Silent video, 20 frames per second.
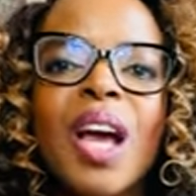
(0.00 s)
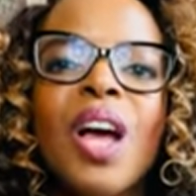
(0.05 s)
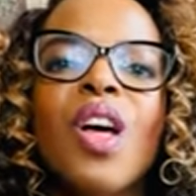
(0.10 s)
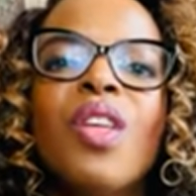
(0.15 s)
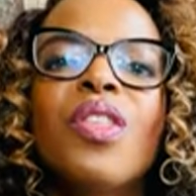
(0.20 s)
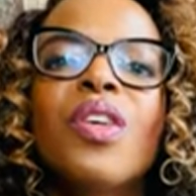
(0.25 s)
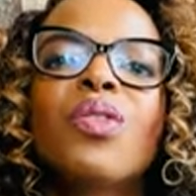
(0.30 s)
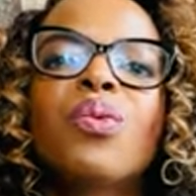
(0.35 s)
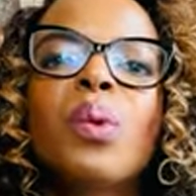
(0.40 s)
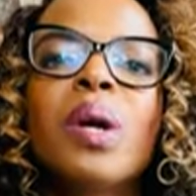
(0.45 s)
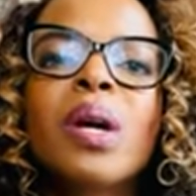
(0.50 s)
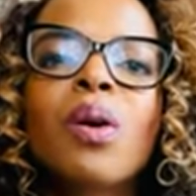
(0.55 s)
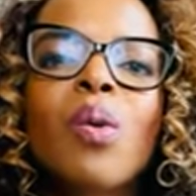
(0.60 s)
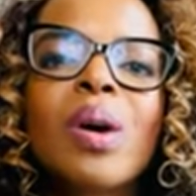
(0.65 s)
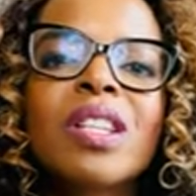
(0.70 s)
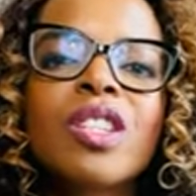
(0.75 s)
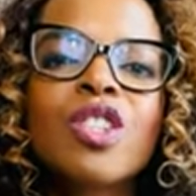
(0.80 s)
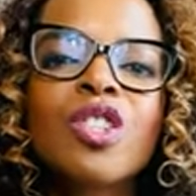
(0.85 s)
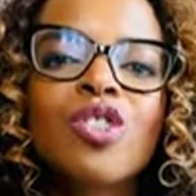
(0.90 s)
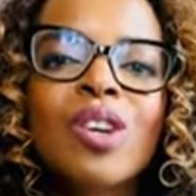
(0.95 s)
The 3
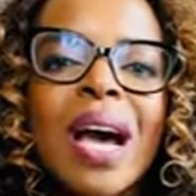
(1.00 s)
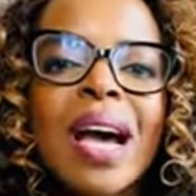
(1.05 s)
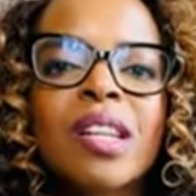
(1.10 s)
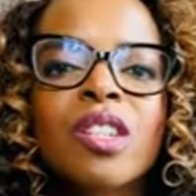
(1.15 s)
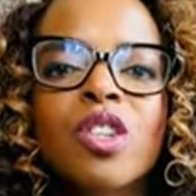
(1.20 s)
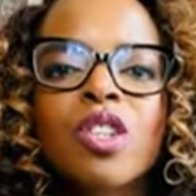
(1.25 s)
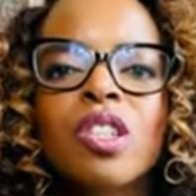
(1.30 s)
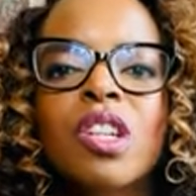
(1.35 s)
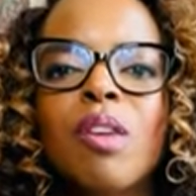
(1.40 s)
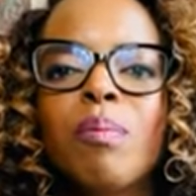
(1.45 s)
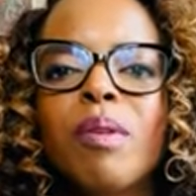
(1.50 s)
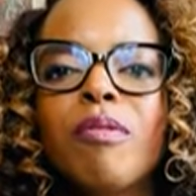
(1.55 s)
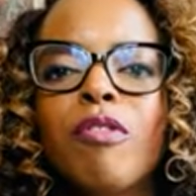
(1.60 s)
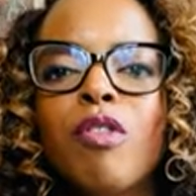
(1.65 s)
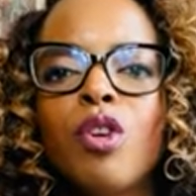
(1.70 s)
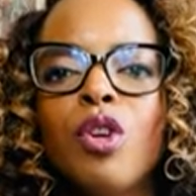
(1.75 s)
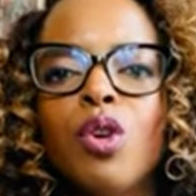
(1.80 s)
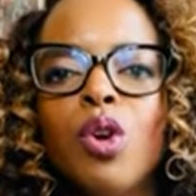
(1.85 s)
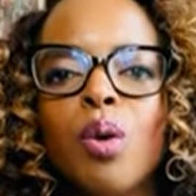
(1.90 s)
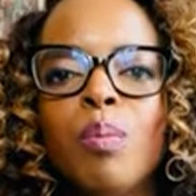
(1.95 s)
questions to ask yourself before
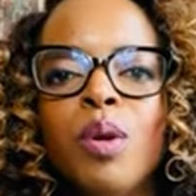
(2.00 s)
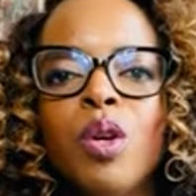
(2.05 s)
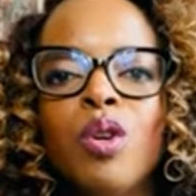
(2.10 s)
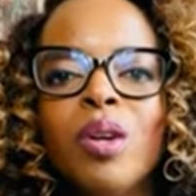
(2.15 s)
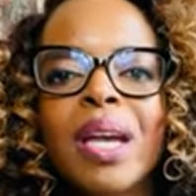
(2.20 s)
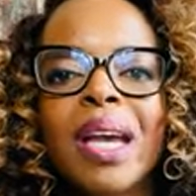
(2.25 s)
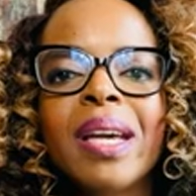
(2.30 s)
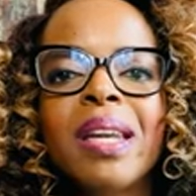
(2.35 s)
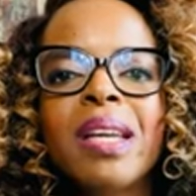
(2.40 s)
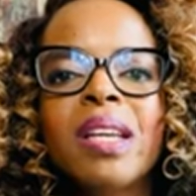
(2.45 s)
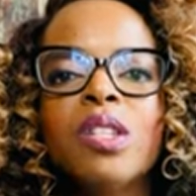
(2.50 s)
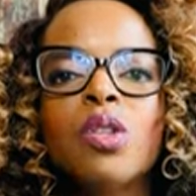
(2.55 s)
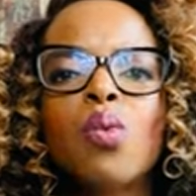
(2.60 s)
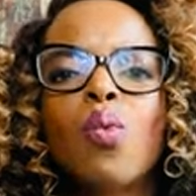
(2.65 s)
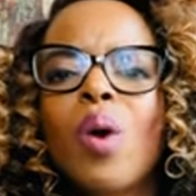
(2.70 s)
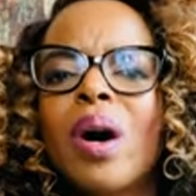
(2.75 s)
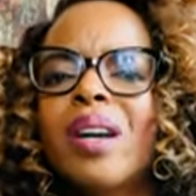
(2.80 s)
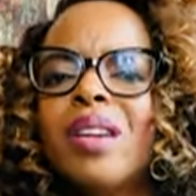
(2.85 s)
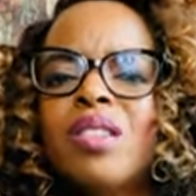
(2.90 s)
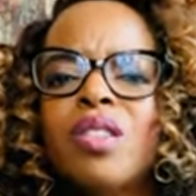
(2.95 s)
you communicate is,
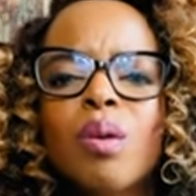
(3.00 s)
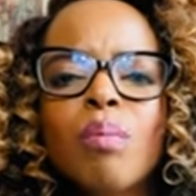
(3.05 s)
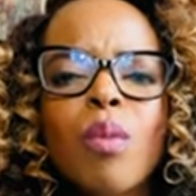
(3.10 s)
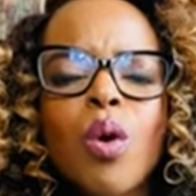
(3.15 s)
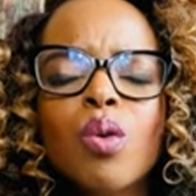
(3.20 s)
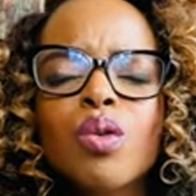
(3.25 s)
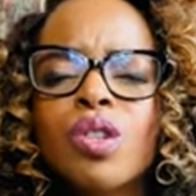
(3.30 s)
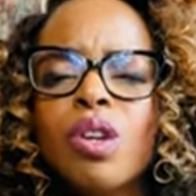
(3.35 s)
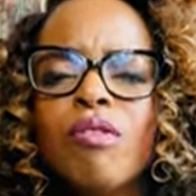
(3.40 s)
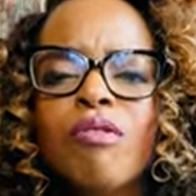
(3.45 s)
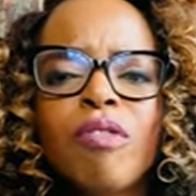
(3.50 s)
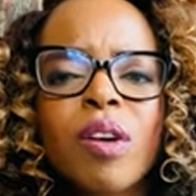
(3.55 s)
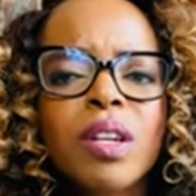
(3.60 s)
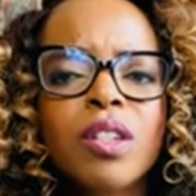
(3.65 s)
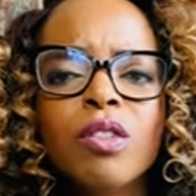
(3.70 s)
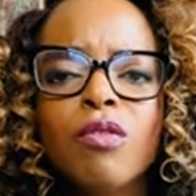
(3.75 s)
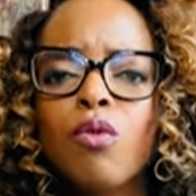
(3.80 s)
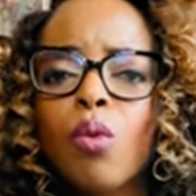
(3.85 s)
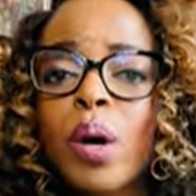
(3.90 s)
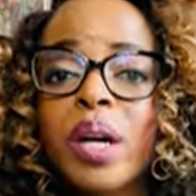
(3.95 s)
what is the most
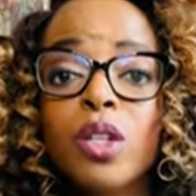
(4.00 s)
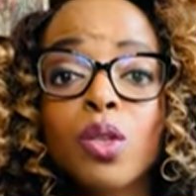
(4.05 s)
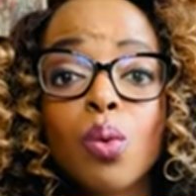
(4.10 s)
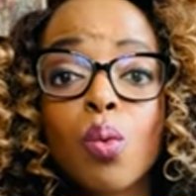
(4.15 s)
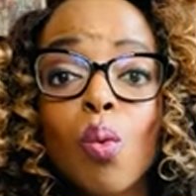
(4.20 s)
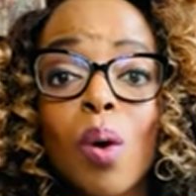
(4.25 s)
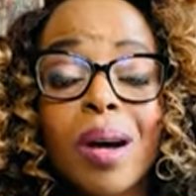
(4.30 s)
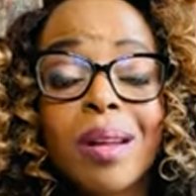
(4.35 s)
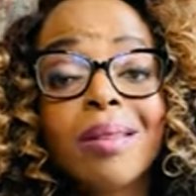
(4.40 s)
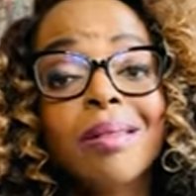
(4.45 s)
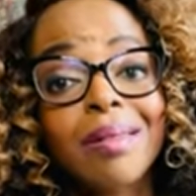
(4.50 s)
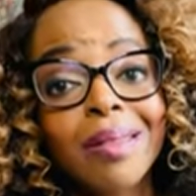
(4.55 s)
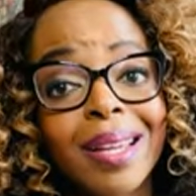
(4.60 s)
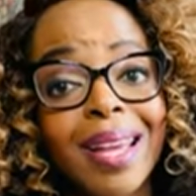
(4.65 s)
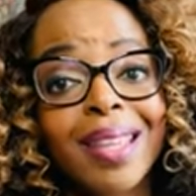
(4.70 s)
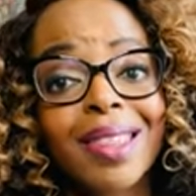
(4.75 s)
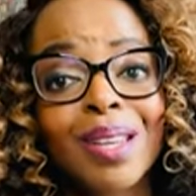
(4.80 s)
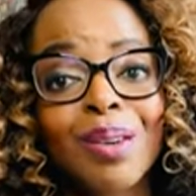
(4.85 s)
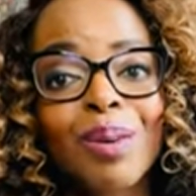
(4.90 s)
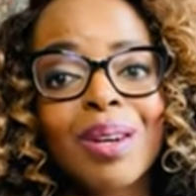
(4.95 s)
effective way to 1,
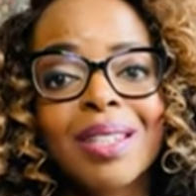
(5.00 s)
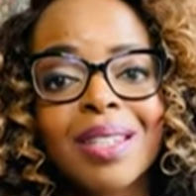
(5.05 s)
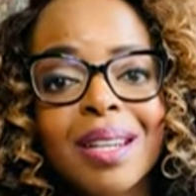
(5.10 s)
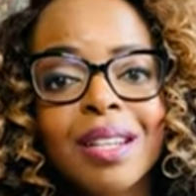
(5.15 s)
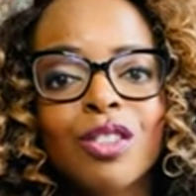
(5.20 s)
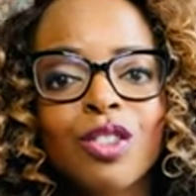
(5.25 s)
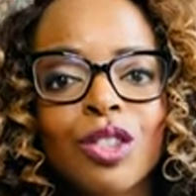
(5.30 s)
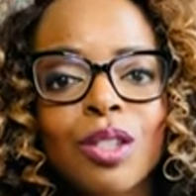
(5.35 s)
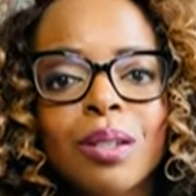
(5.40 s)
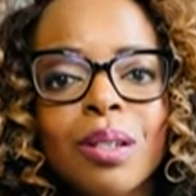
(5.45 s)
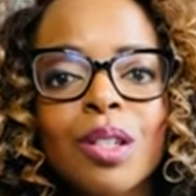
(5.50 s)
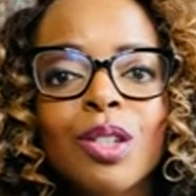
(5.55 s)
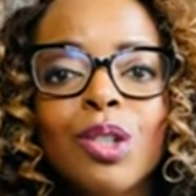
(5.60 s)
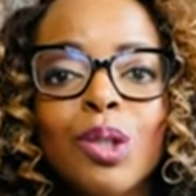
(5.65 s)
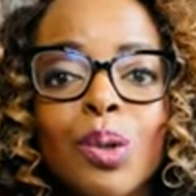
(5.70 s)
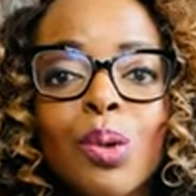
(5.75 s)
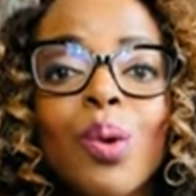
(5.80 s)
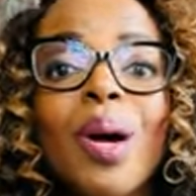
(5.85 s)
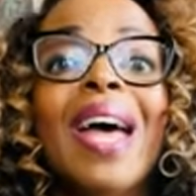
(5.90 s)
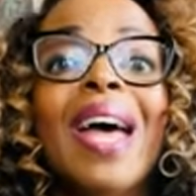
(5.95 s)
get their attention, 2,